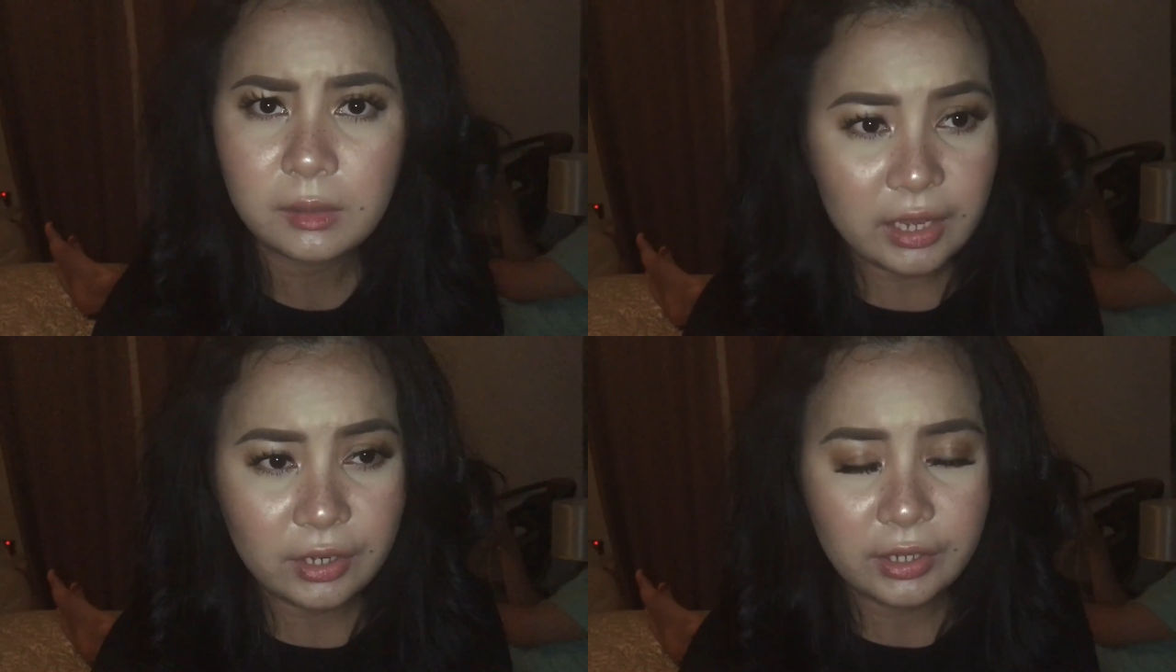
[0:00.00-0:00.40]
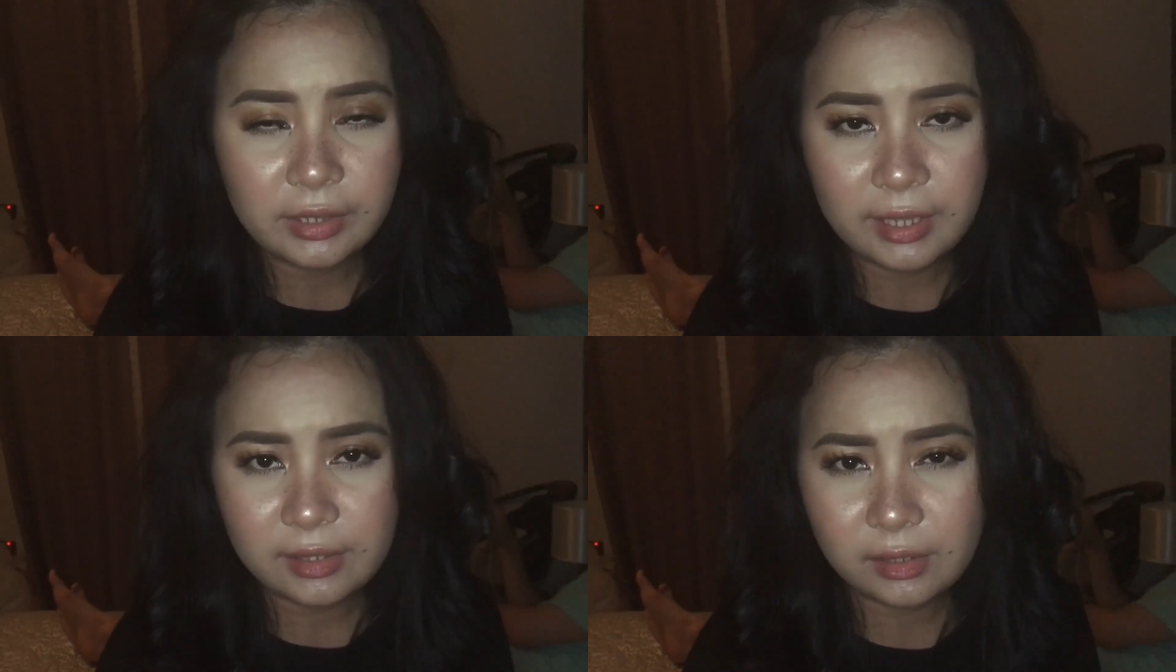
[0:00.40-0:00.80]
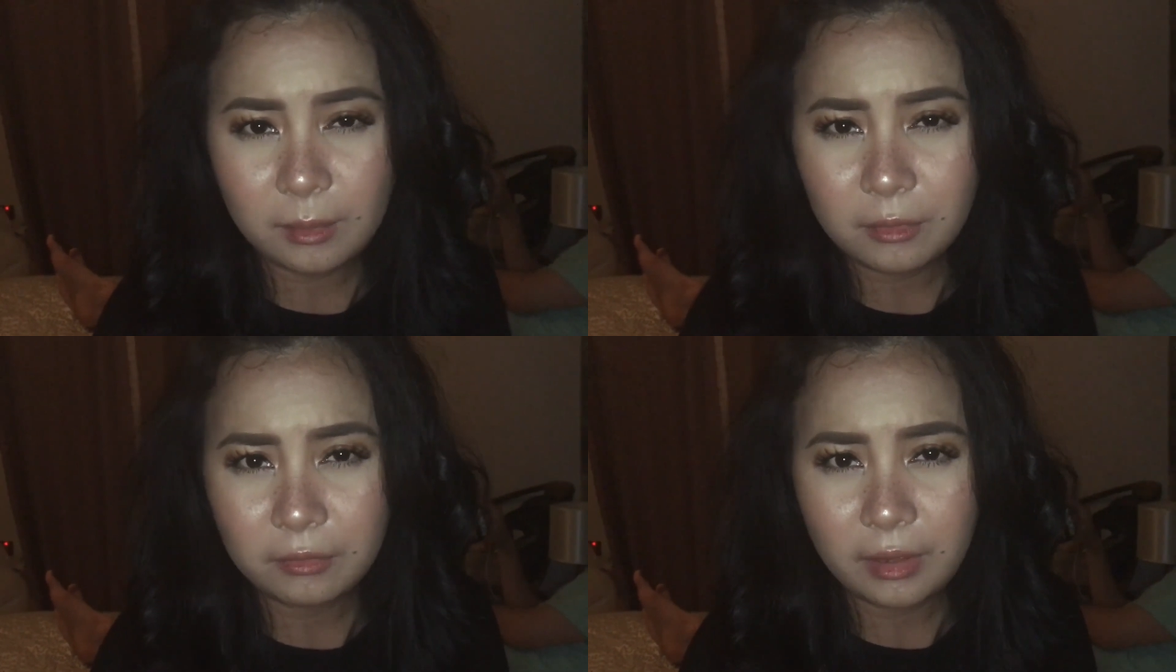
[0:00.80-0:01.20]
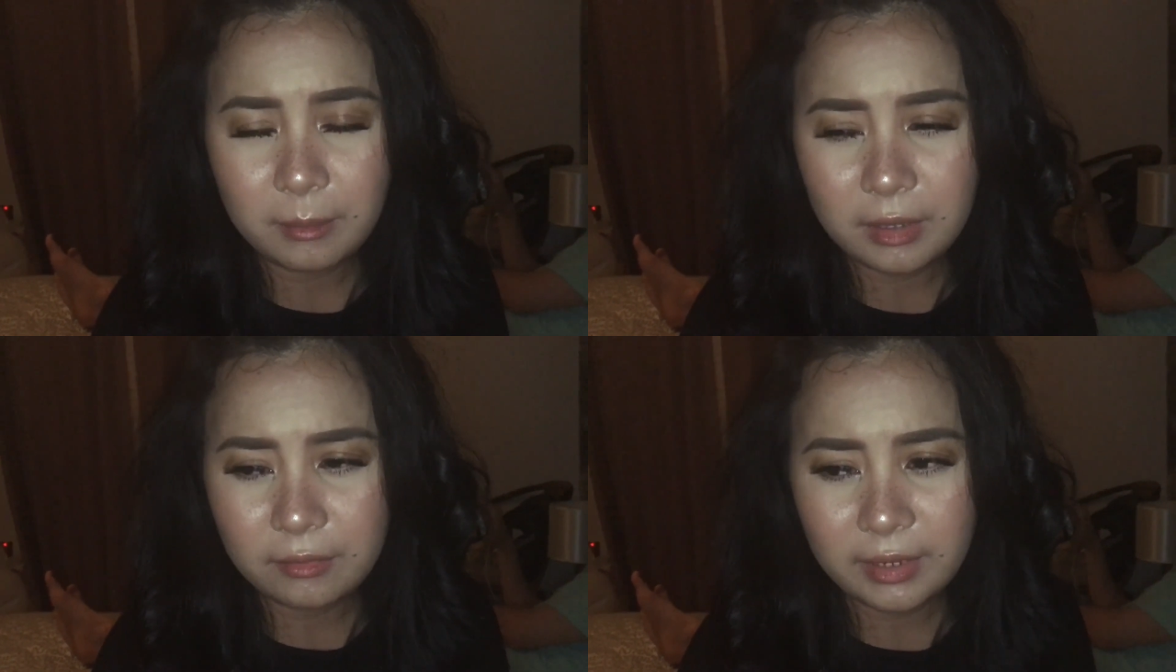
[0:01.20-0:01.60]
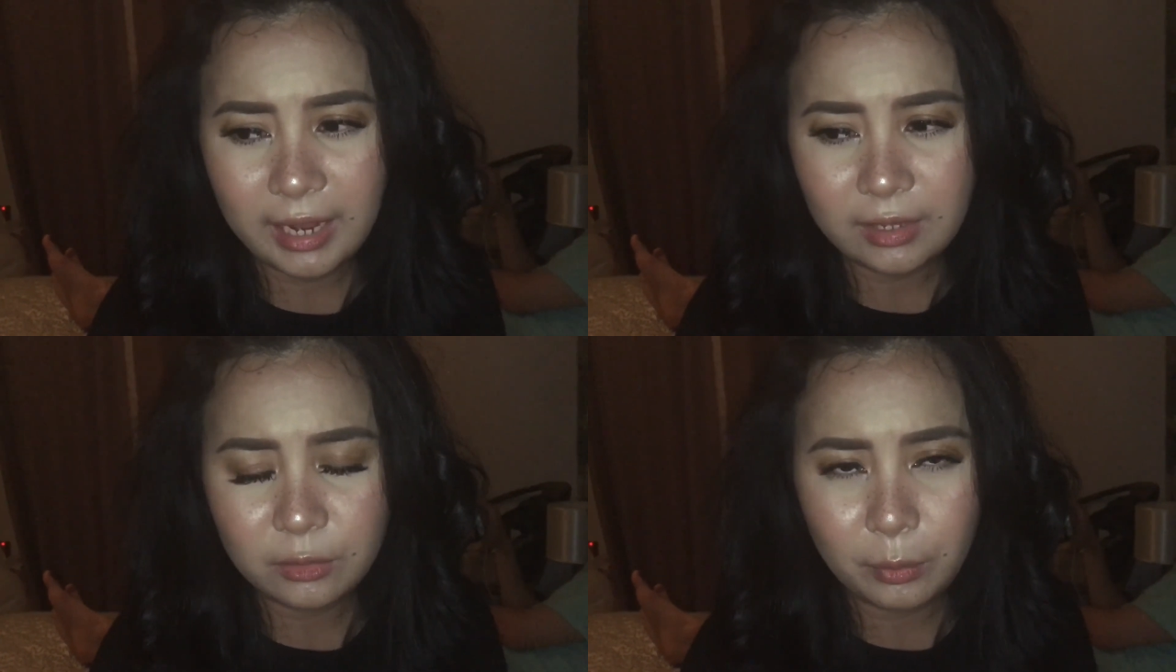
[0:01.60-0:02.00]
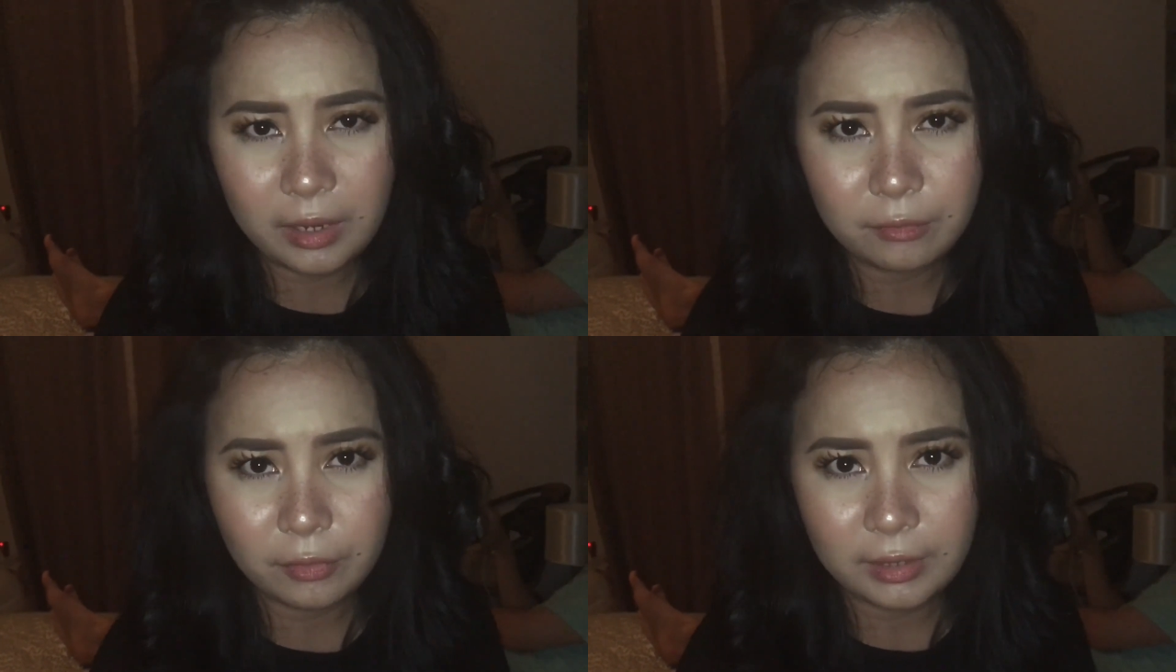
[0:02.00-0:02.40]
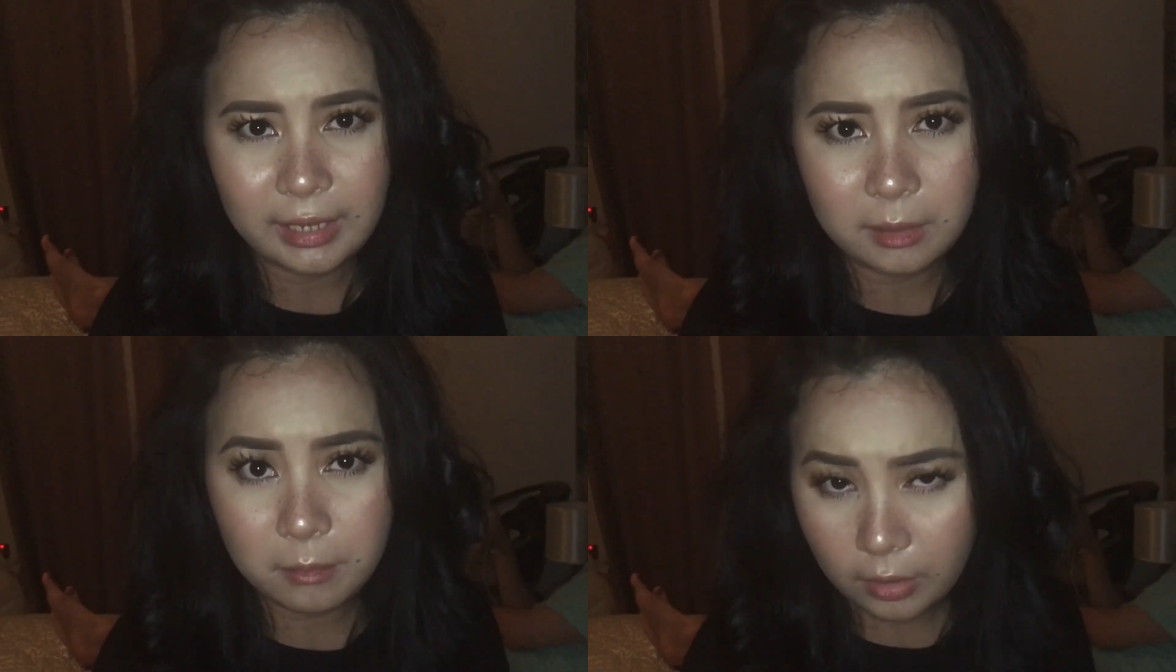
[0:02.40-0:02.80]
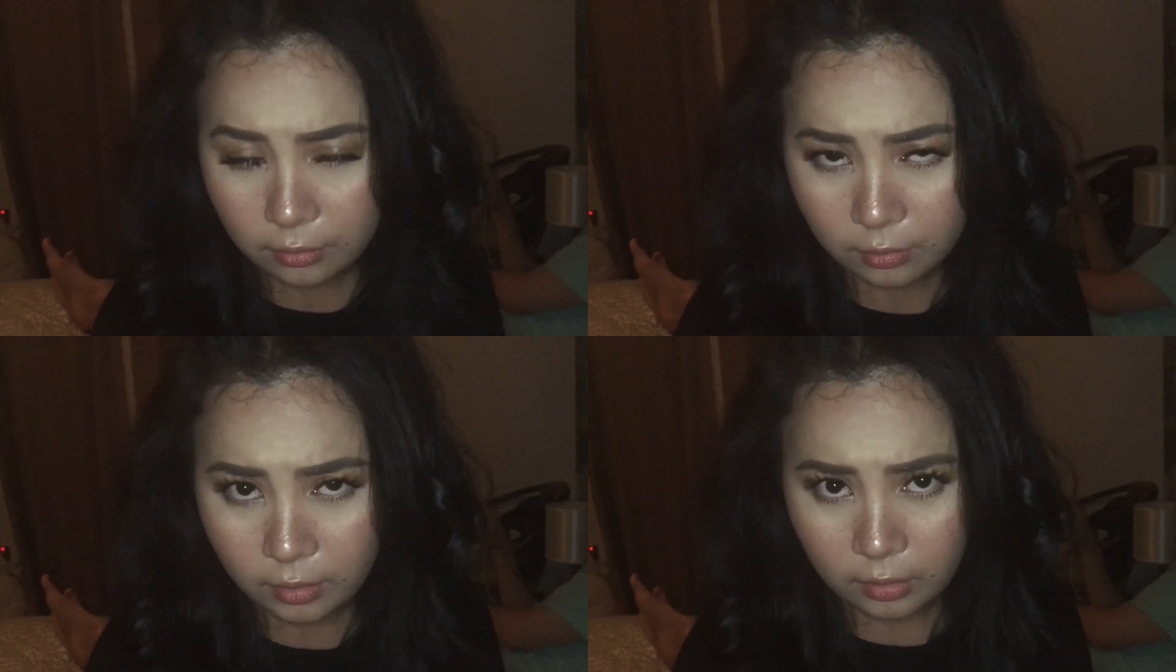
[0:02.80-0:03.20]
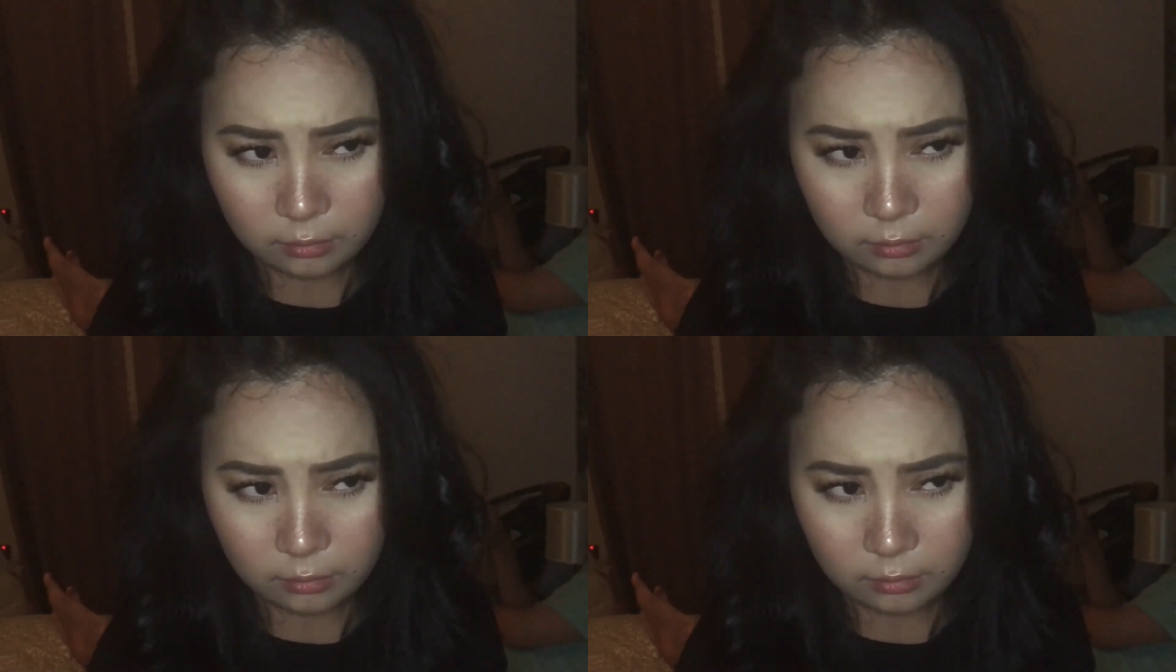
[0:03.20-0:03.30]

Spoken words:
I heard that some of them even had to wait for like a month